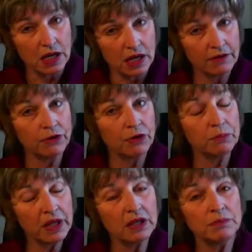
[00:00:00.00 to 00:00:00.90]
And for
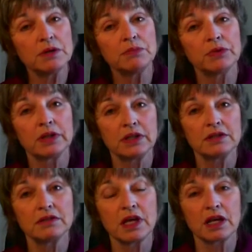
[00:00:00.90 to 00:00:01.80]
many people, it
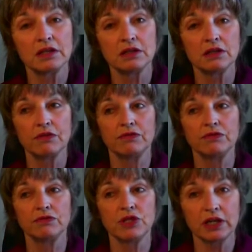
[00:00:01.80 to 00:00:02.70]
is that idea of
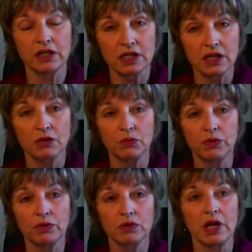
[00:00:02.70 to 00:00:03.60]
checking
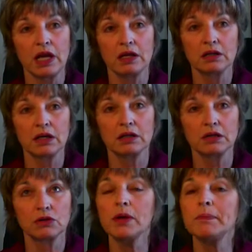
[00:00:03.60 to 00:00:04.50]
in and
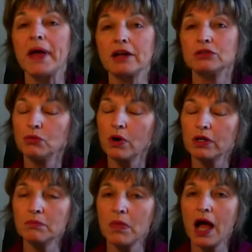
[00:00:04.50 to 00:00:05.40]
going back to
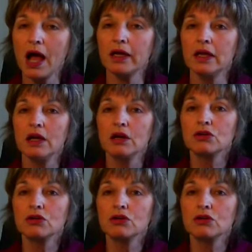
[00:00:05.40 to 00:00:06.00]
what are my